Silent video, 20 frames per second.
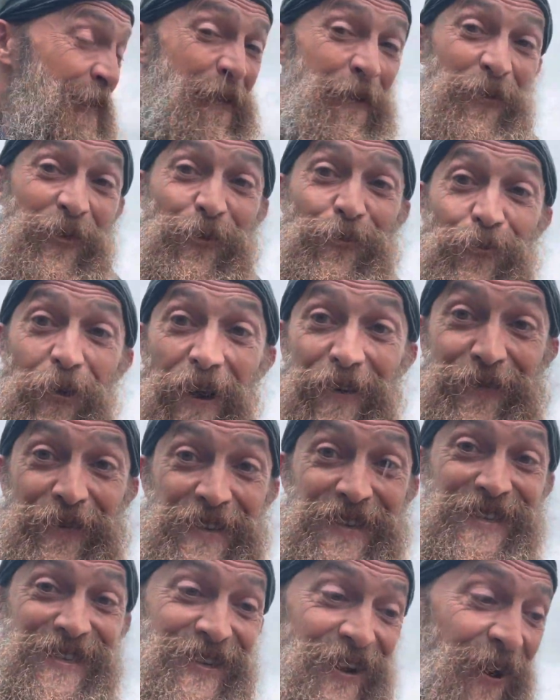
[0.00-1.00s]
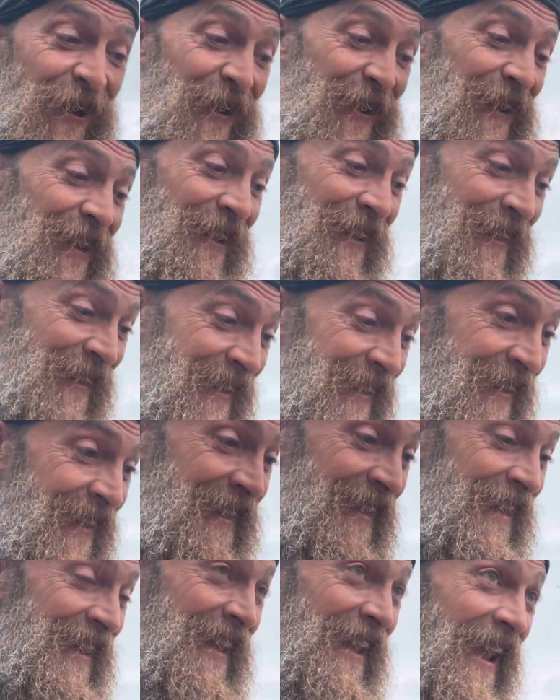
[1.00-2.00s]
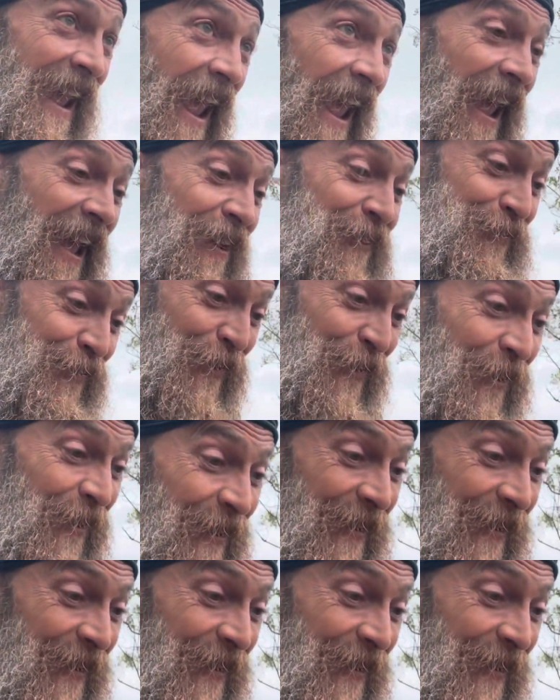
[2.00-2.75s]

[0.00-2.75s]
the roughest start ever.